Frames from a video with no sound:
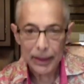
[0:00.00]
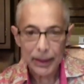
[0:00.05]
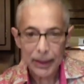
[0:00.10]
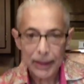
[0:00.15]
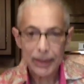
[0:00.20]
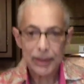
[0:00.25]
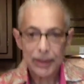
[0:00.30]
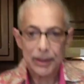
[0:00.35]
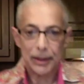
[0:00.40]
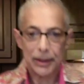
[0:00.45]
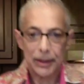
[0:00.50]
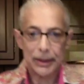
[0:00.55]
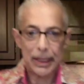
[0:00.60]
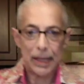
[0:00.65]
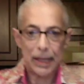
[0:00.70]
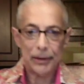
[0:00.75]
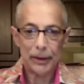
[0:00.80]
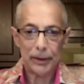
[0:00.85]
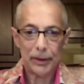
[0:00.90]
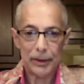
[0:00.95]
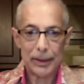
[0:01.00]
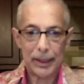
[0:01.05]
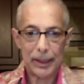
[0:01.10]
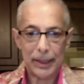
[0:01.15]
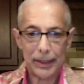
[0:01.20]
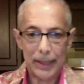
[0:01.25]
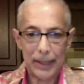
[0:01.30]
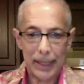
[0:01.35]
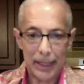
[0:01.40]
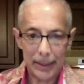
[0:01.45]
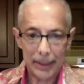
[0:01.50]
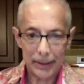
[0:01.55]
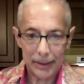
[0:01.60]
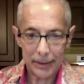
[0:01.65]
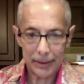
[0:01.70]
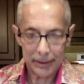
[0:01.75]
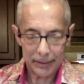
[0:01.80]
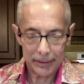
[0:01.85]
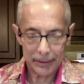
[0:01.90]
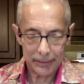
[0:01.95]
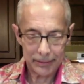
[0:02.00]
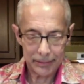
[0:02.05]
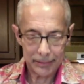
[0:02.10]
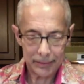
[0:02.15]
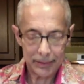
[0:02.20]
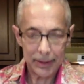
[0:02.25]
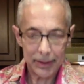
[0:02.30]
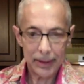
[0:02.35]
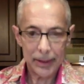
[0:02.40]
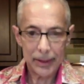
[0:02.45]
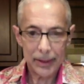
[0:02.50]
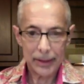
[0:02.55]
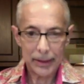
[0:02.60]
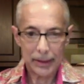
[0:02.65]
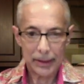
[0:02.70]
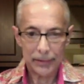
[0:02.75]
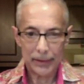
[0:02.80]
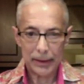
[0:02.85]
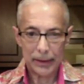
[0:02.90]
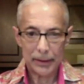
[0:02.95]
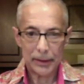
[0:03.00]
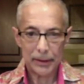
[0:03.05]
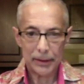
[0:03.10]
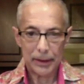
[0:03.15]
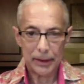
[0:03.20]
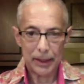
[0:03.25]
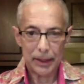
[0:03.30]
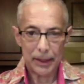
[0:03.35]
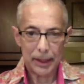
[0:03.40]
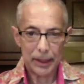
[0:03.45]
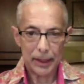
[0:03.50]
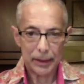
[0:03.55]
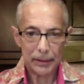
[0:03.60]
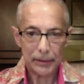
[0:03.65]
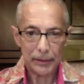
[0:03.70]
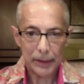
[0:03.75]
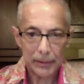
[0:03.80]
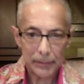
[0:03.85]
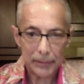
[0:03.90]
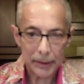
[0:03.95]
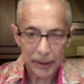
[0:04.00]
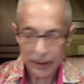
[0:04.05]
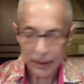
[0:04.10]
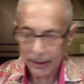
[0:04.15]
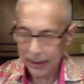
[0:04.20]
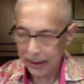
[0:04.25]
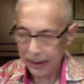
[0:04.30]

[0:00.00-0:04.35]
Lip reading: So now it looks like that. See if I can do it at an angle again where you can see